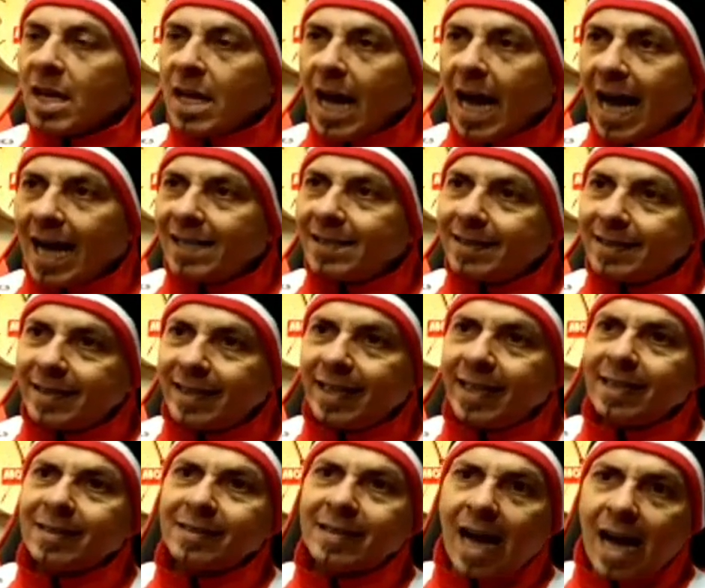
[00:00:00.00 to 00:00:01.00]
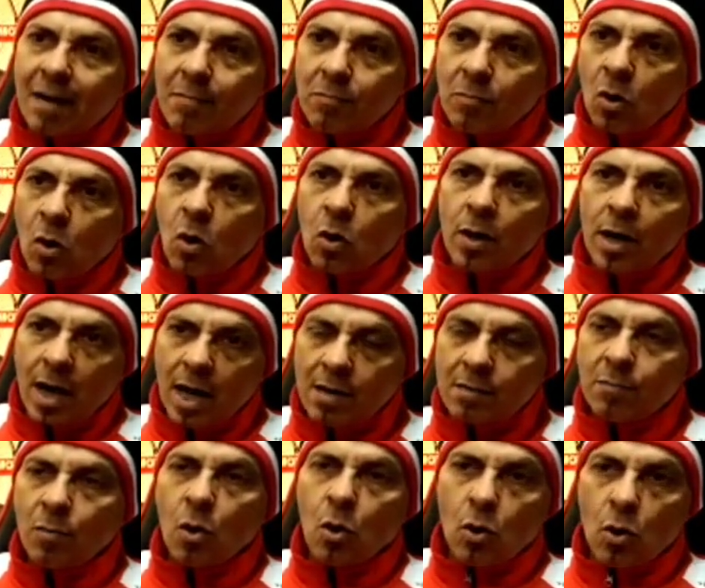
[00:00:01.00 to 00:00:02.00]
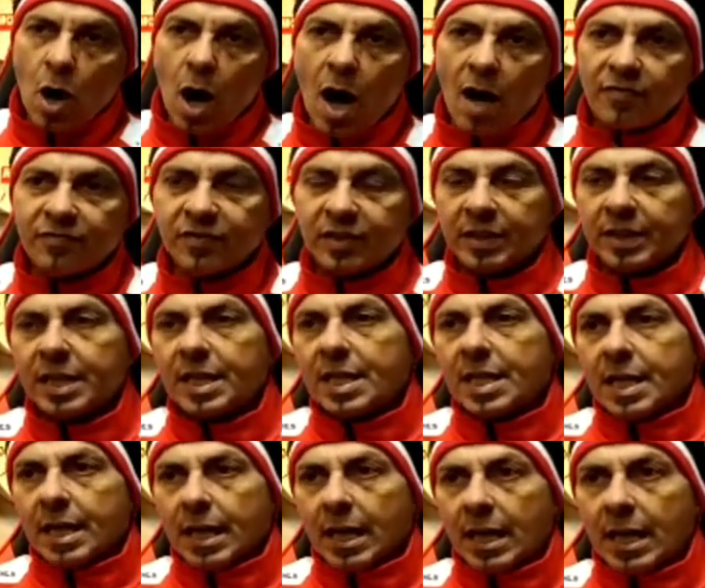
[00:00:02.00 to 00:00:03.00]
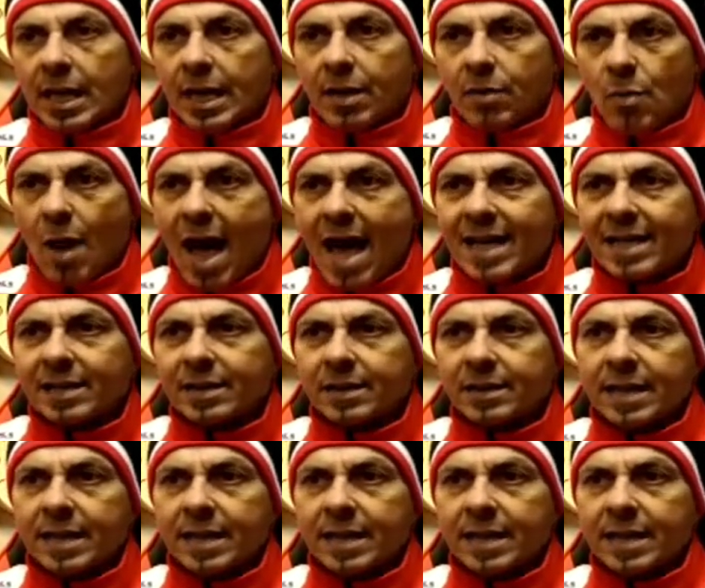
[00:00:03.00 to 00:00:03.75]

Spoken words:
I've seen that more and more often. Riders